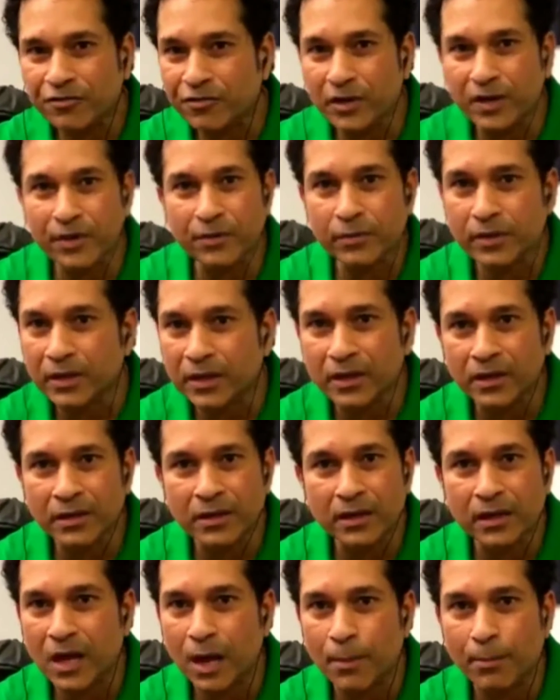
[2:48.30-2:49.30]
Literally
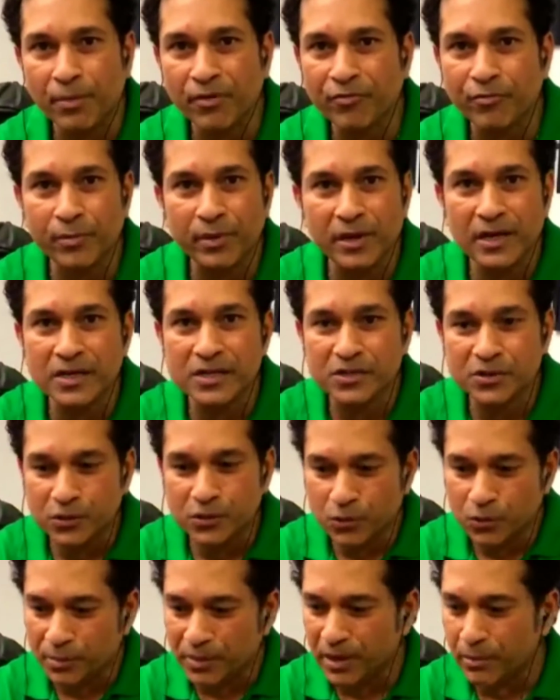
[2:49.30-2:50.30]
within a couple of
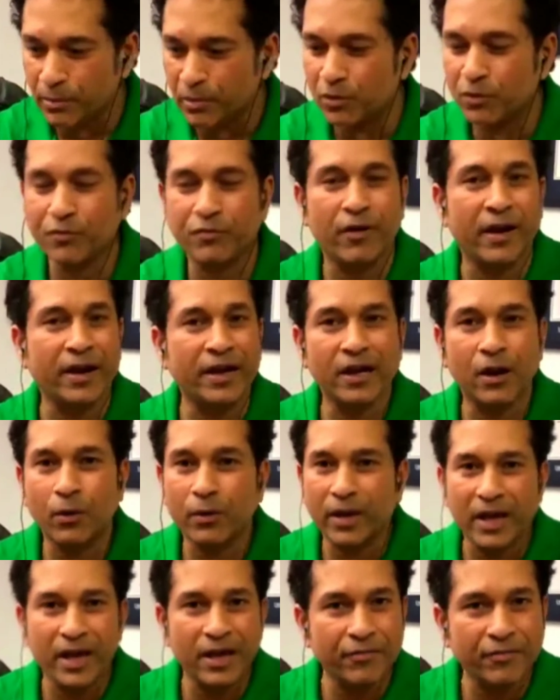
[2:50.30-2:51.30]
minutes, you'll be able to
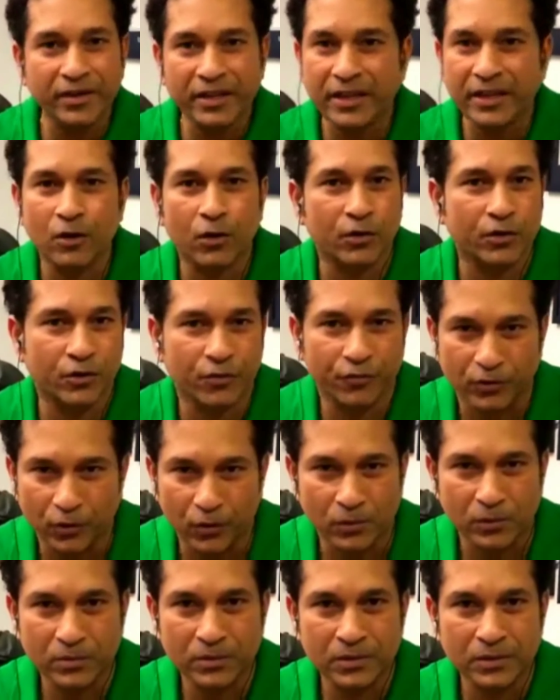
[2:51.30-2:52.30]
find out everything on
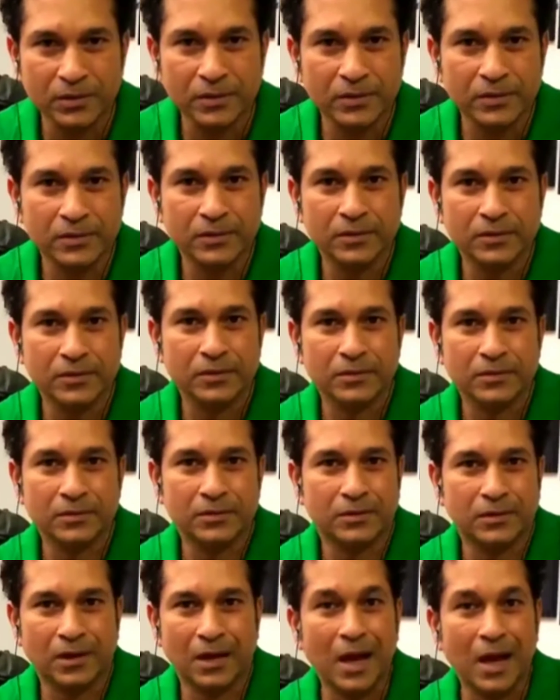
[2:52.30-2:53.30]
your phone.
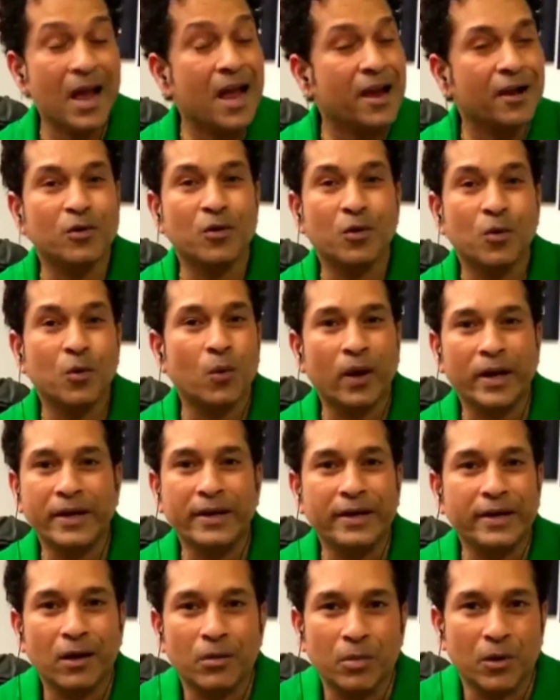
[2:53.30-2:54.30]
I had
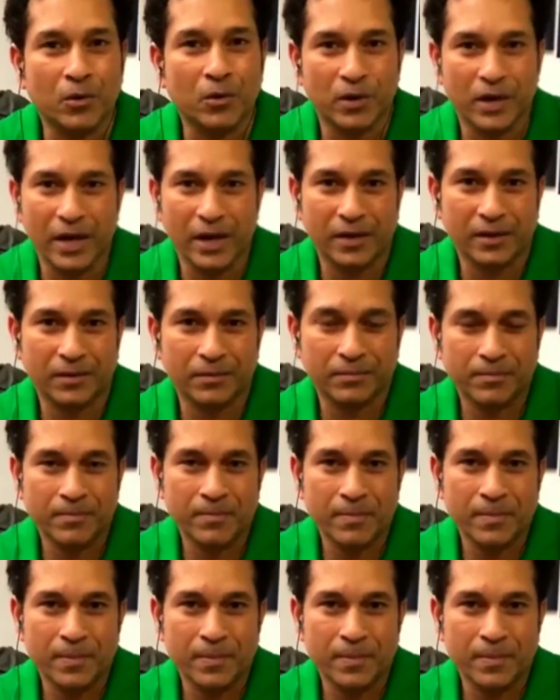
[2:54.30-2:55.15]
no idea about that.